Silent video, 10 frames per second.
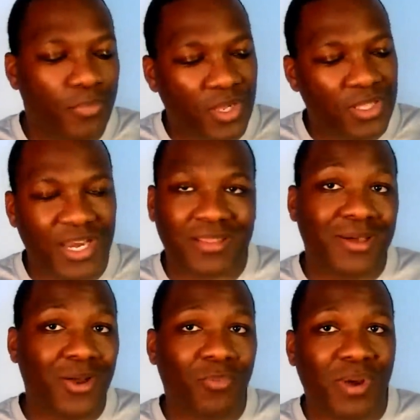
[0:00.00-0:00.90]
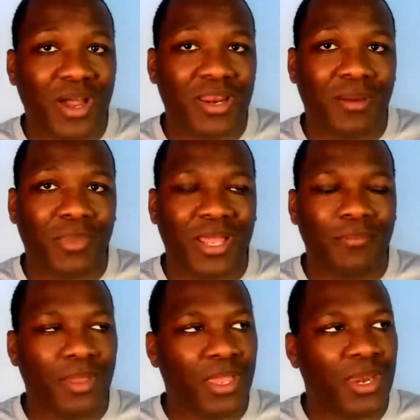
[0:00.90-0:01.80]
But then I thought about it. I'm
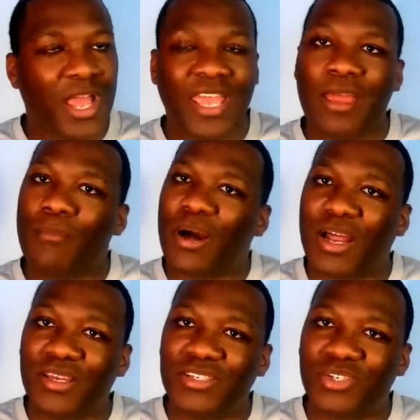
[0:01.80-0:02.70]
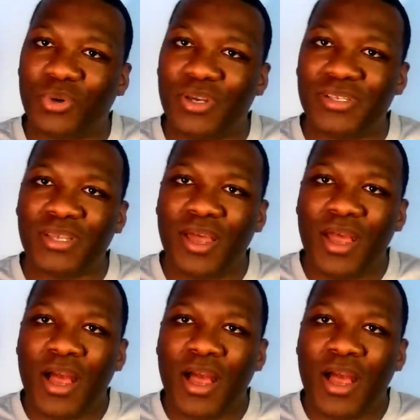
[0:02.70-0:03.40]
like, man, I can't buy these joints.